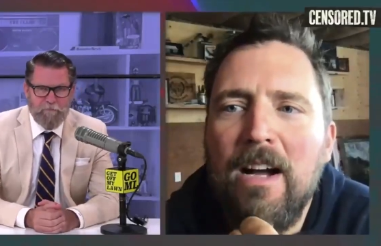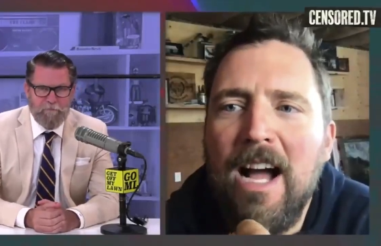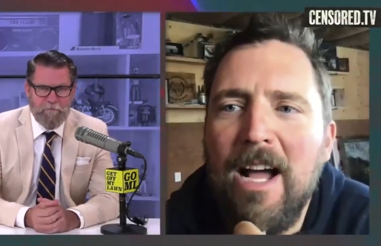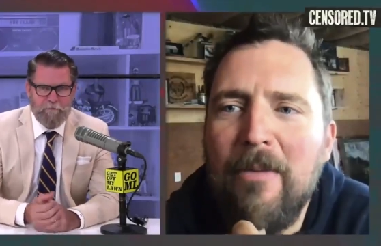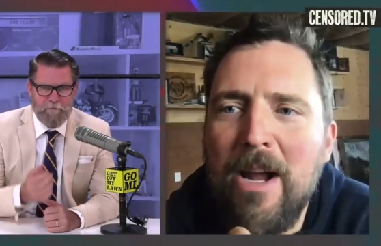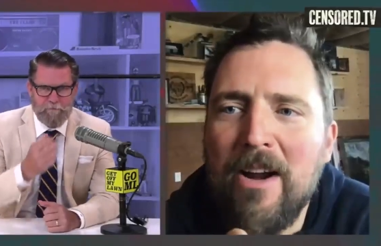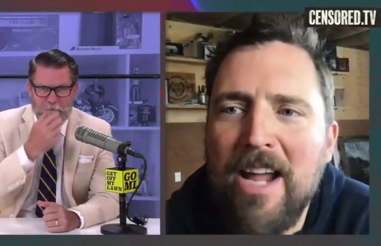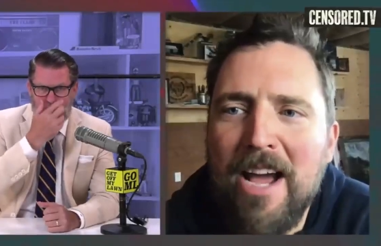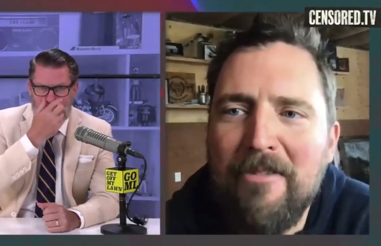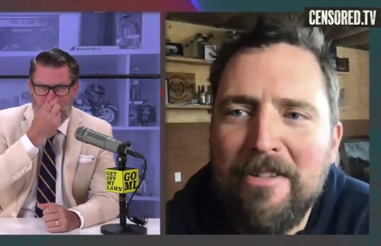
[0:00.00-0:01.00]
Speaker 1: I am here,
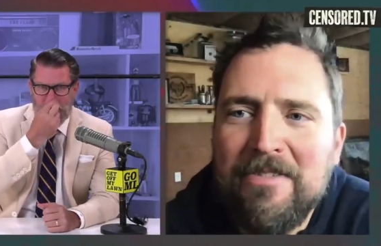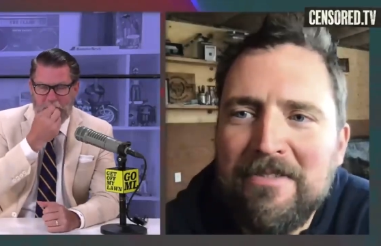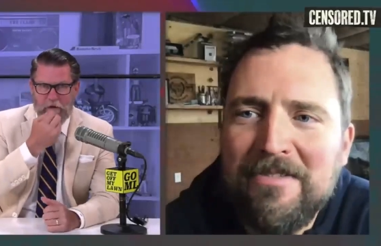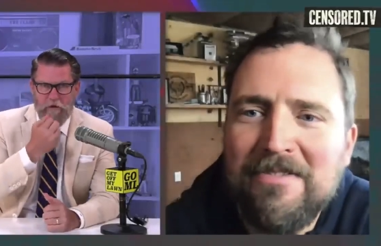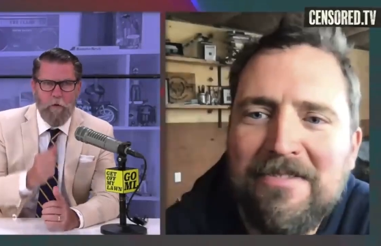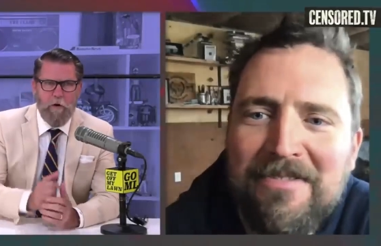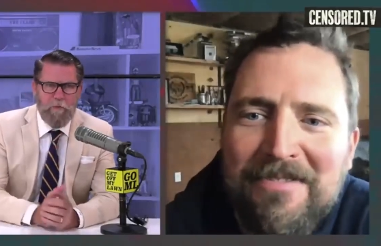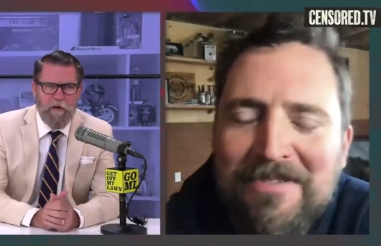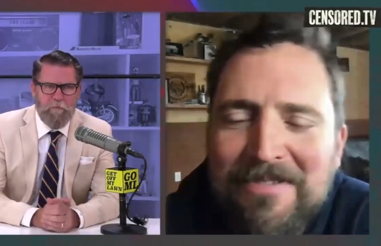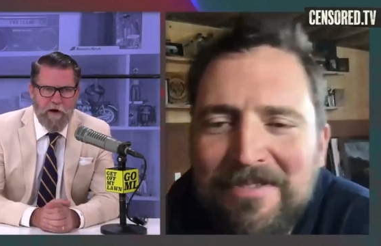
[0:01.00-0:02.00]
Gavin. You are
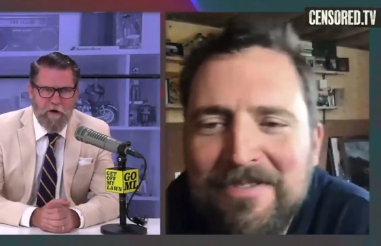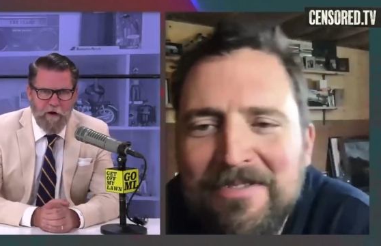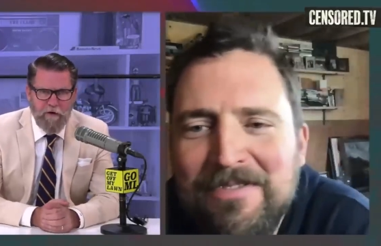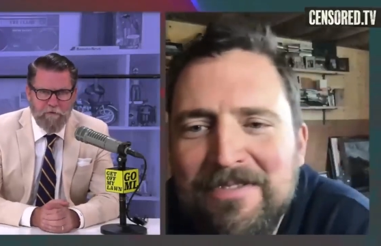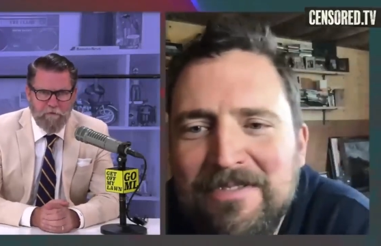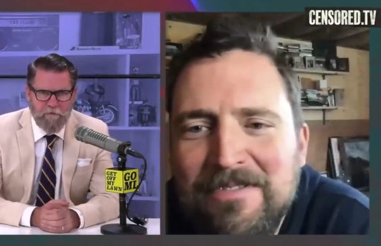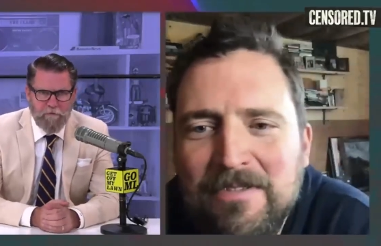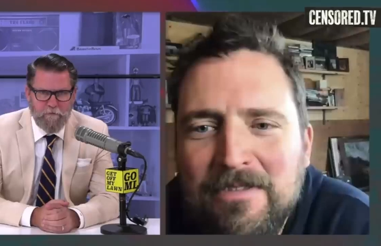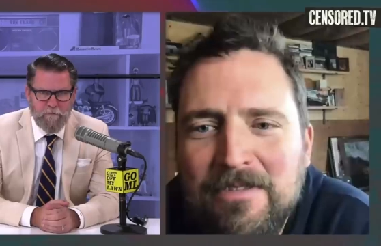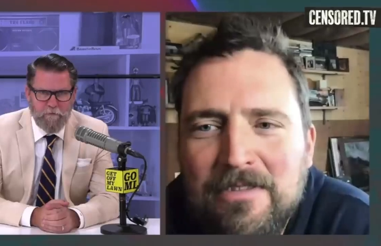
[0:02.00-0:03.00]
Big Bear, right?
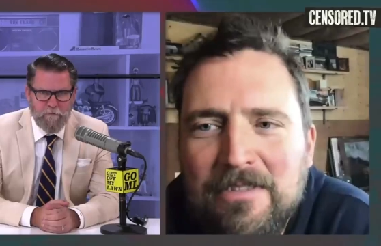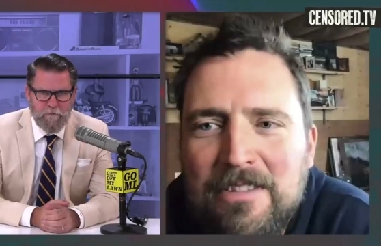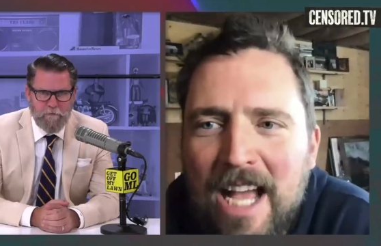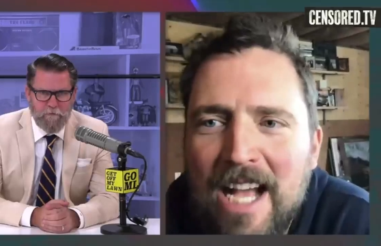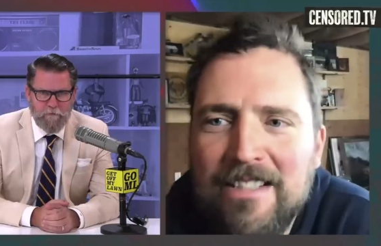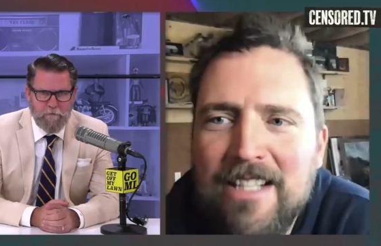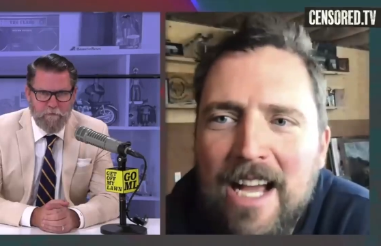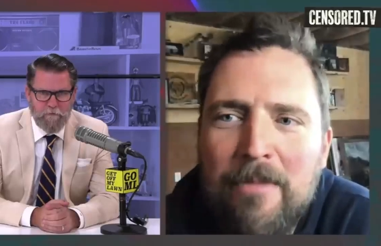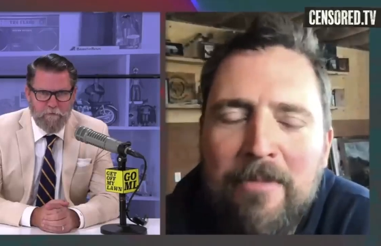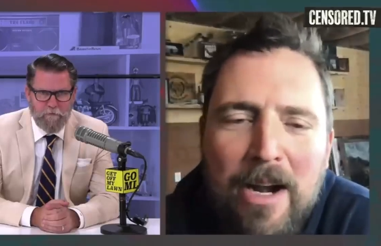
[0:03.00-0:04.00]
Yes, I
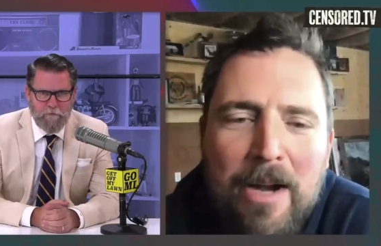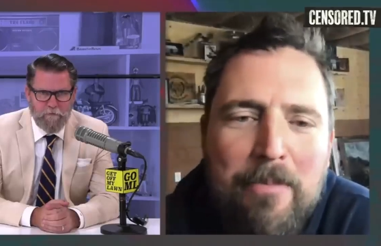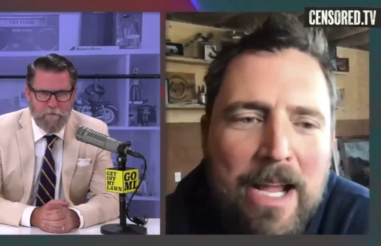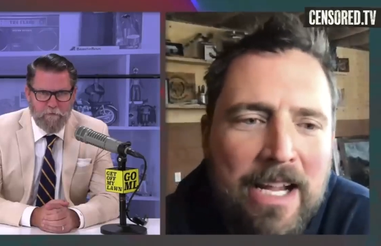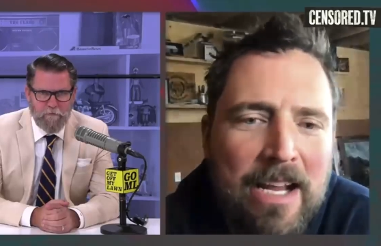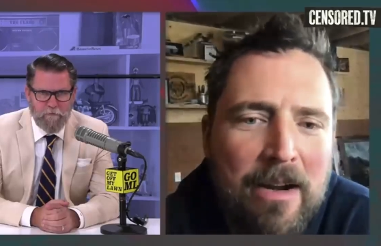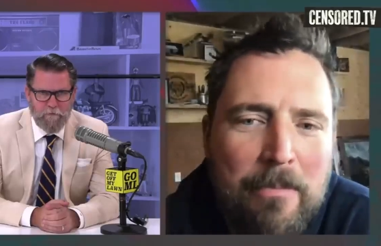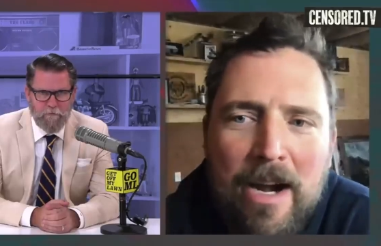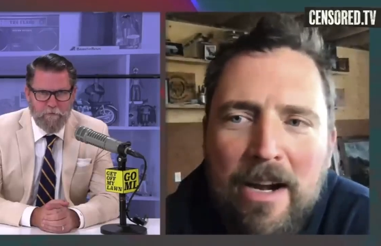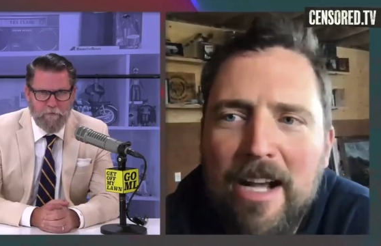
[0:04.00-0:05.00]
am very big and a
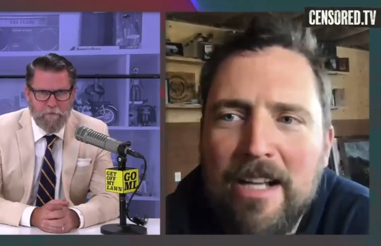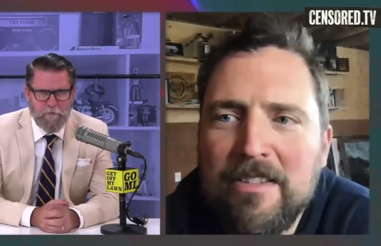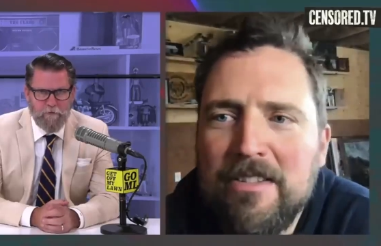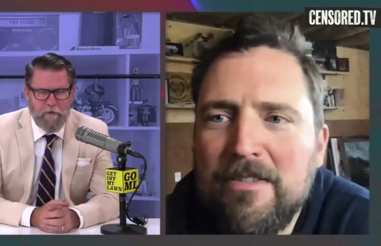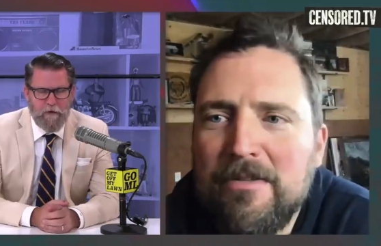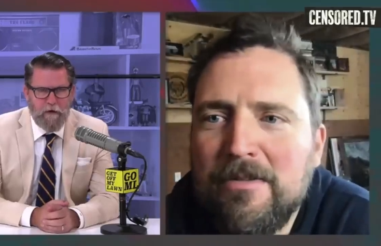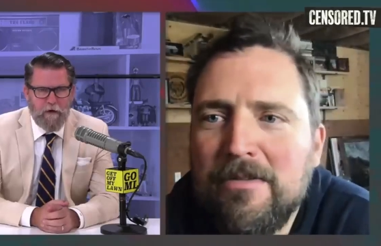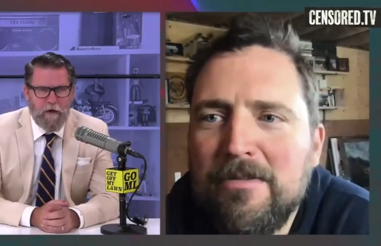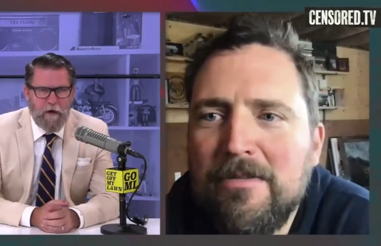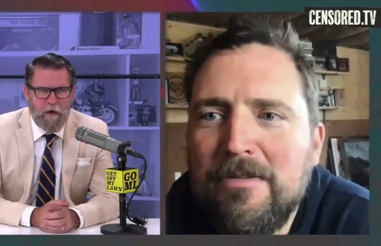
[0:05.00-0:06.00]
bear, yes.
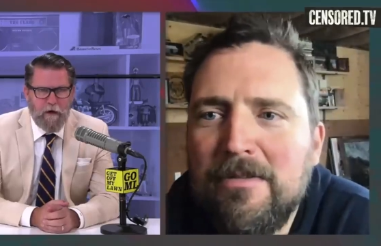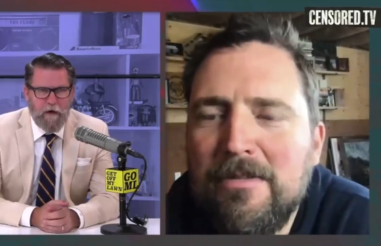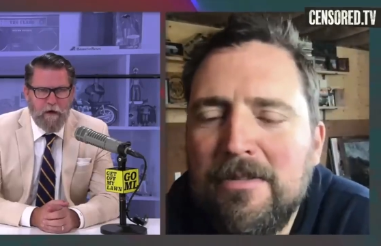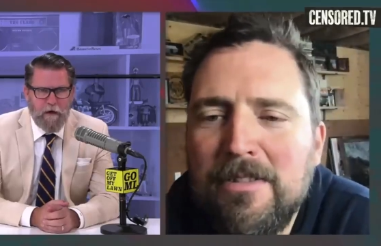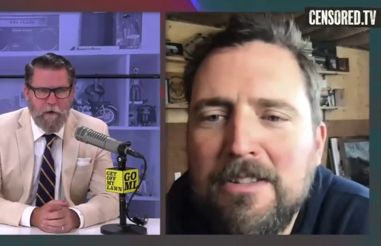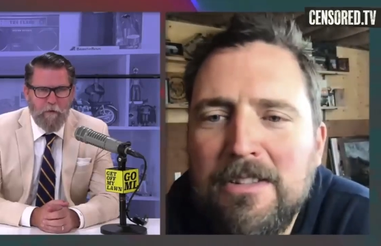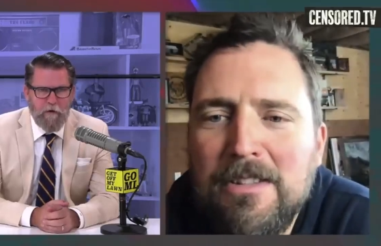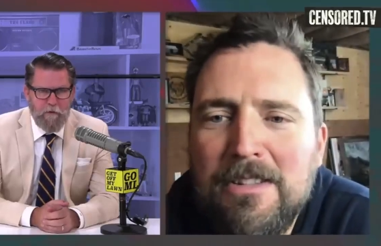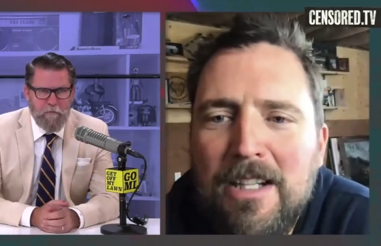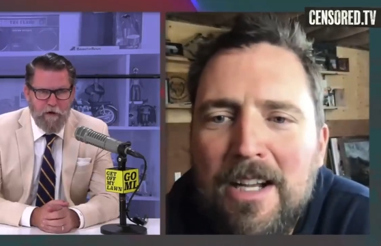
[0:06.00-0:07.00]
Speaker 2: Uh, I want to
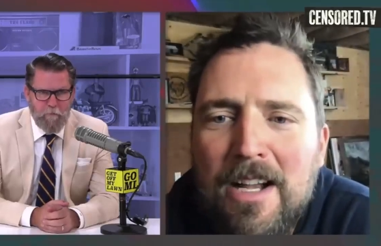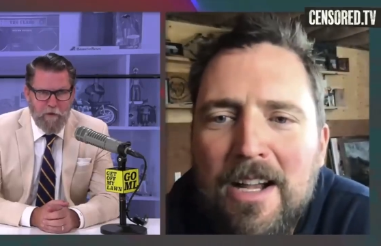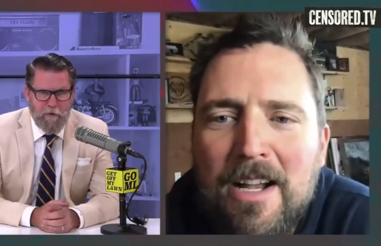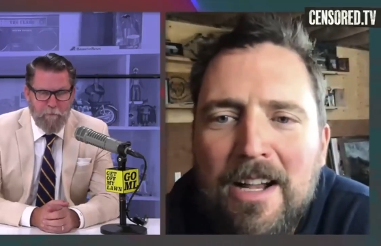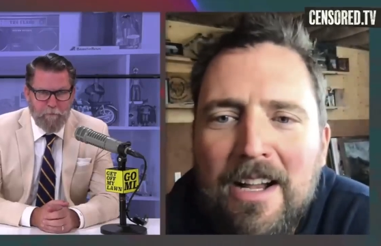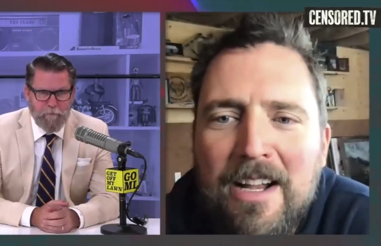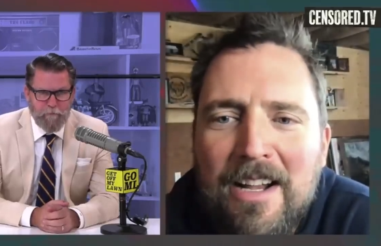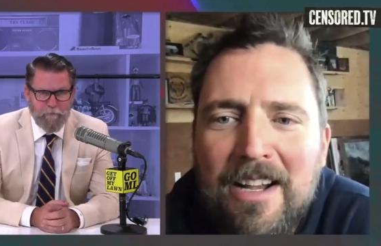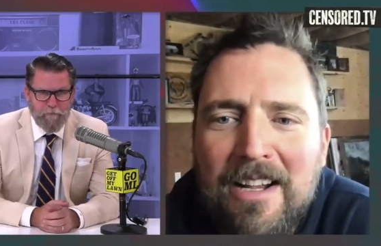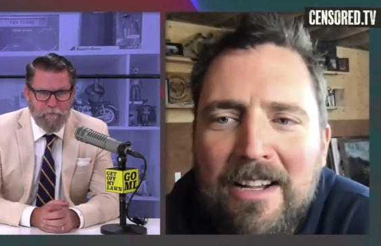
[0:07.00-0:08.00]
Speaker 1: be Bear Bear.
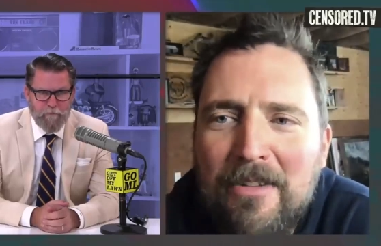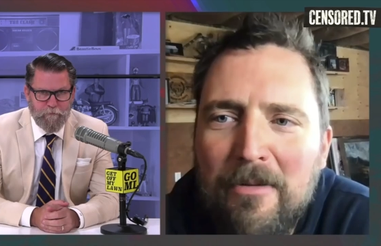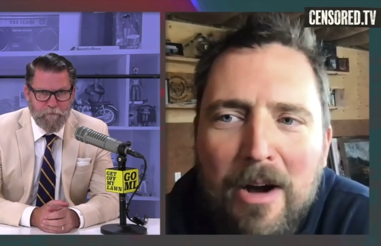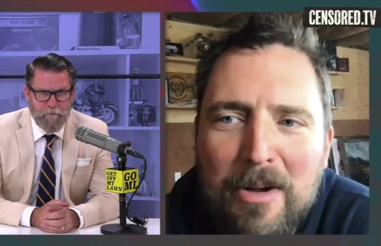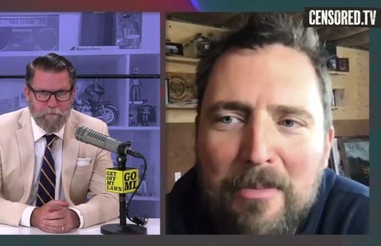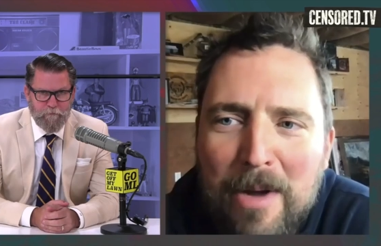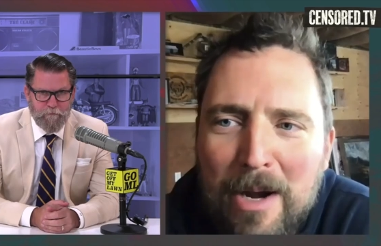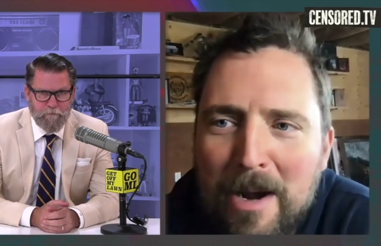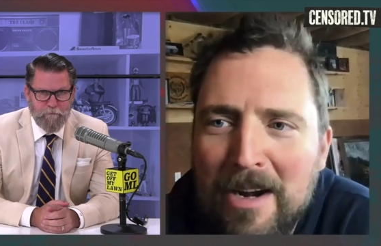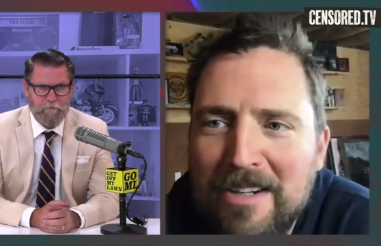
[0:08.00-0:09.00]
Welcome, Bear
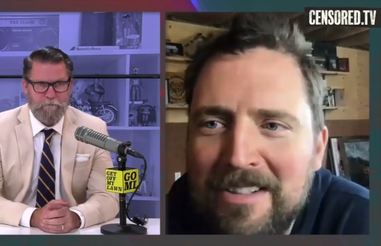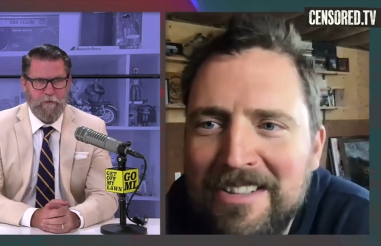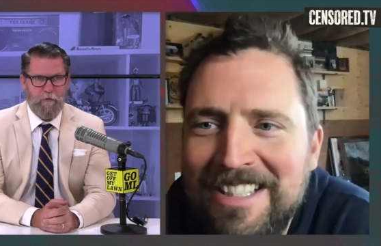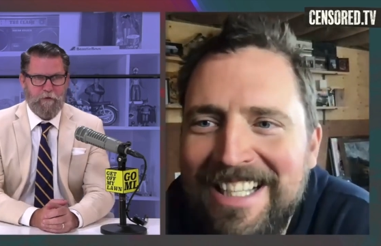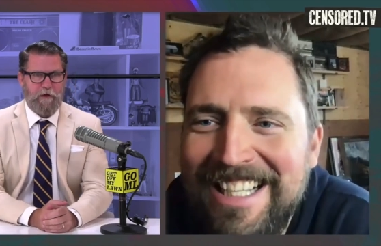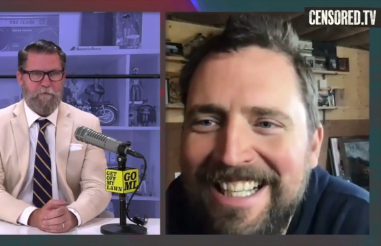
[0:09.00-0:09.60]
Bear.
Speaker 2: Okay,